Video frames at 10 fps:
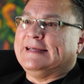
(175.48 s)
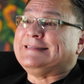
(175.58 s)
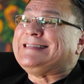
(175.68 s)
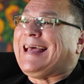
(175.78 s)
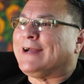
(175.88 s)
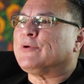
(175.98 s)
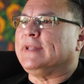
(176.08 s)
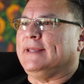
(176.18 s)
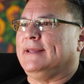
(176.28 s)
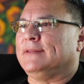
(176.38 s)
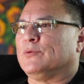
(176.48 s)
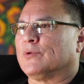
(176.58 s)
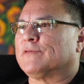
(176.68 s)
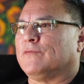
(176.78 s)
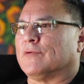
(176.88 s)
integrity in the
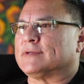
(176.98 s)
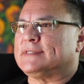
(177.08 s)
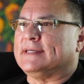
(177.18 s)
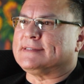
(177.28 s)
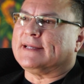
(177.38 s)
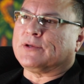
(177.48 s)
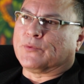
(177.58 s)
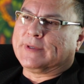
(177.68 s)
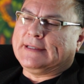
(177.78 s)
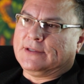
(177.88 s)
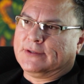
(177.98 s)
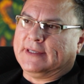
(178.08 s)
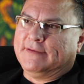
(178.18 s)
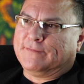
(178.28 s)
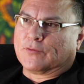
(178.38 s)
workforce, is that they're really
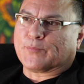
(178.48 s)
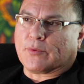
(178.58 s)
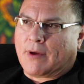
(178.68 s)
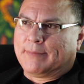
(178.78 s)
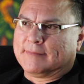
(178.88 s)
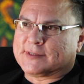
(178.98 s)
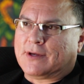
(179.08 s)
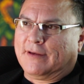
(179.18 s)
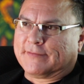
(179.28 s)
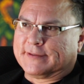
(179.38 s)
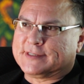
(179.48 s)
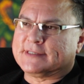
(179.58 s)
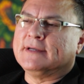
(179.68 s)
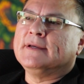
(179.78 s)
looking for problem solvers,